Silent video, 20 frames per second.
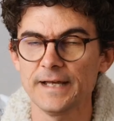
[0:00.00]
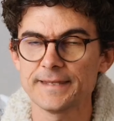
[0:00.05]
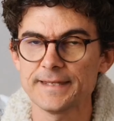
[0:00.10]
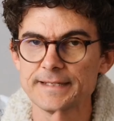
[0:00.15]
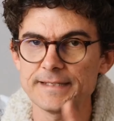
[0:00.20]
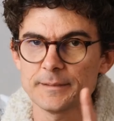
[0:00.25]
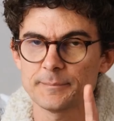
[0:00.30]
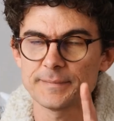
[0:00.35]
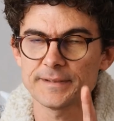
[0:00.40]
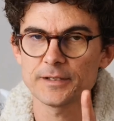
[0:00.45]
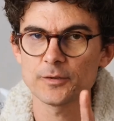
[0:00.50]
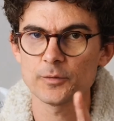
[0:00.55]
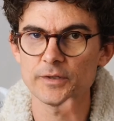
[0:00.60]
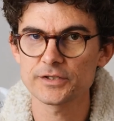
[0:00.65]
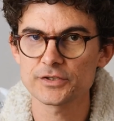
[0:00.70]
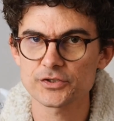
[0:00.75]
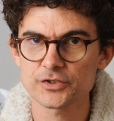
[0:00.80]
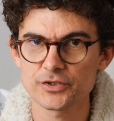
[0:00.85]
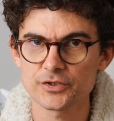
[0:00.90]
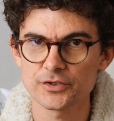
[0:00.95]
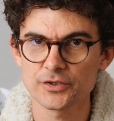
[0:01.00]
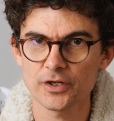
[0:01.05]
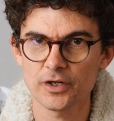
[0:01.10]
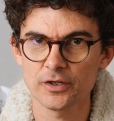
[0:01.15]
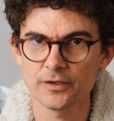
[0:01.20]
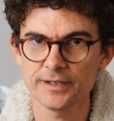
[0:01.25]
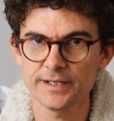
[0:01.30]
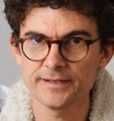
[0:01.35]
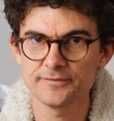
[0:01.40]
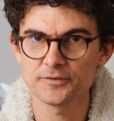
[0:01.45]
I think the big question
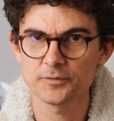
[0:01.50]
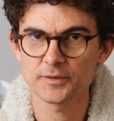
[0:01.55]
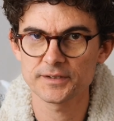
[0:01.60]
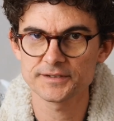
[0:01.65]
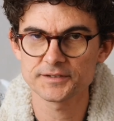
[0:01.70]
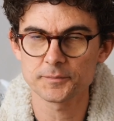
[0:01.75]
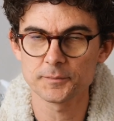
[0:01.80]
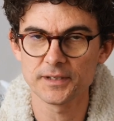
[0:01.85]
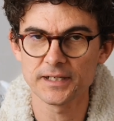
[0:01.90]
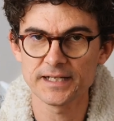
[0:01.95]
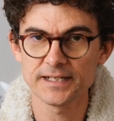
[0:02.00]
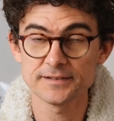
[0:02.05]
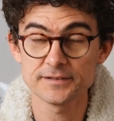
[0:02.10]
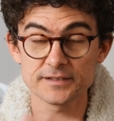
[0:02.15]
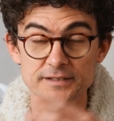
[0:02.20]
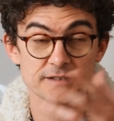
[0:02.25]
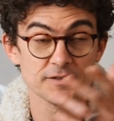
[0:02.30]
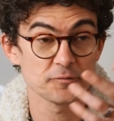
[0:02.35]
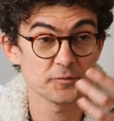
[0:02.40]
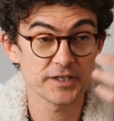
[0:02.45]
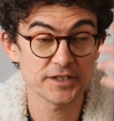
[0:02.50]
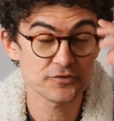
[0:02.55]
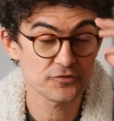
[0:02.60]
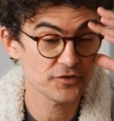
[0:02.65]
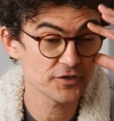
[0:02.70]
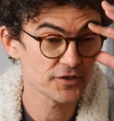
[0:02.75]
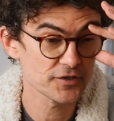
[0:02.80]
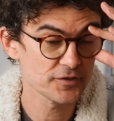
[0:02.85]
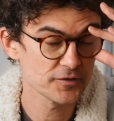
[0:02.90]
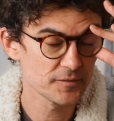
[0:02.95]
on everyone's minds in the
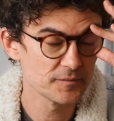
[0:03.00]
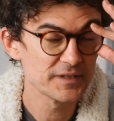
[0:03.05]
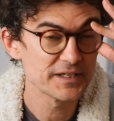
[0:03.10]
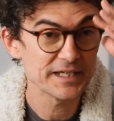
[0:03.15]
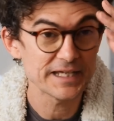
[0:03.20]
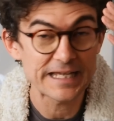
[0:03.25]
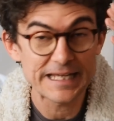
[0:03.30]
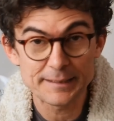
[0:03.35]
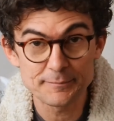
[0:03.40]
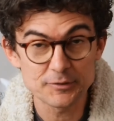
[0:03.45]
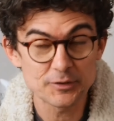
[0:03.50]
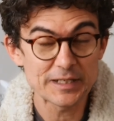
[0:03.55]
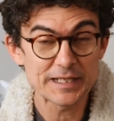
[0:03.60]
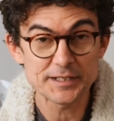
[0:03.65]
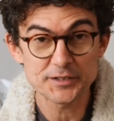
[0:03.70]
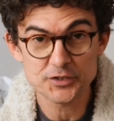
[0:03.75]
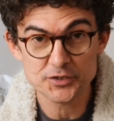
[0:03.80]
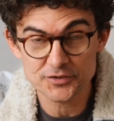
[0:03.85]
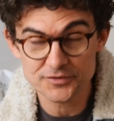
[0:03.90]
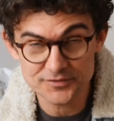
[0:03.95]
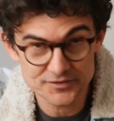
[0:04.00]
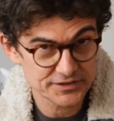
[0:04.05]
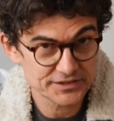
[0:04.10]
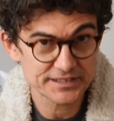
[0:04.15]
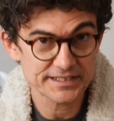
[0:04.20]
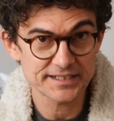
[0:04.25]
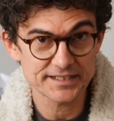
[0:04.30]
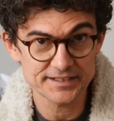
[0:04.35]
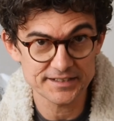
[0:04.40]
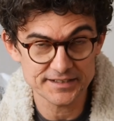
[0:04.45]
retro emulation
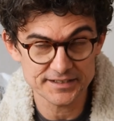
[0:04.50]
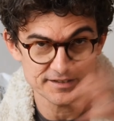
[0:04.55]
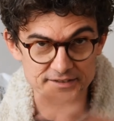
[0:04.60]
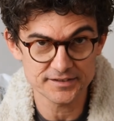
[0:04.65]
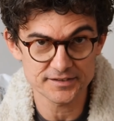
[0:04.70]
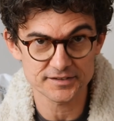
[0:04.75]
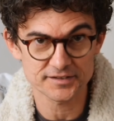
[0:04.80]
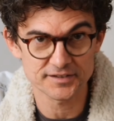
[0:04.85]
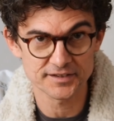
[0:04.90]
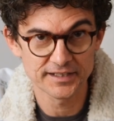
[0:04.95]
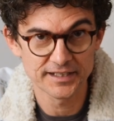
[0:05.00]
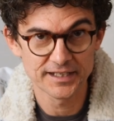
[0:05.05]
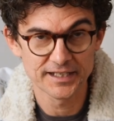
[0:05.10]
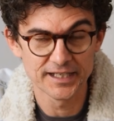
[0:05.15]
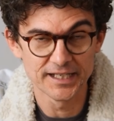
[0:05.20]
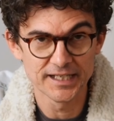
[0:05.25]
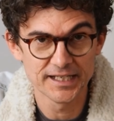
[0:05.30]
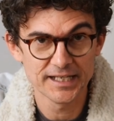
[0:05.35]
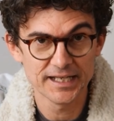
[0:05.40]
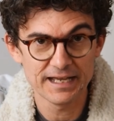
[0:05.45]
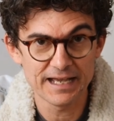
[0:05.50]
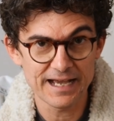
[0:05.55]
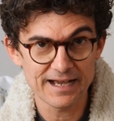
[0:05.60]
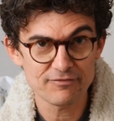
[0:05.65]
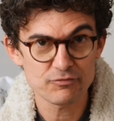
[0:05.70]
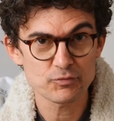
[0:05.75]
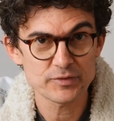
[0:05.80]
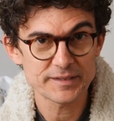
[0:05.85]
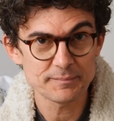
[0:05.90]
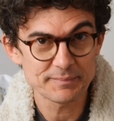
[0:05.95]
scene is,
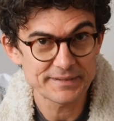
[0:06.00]
have we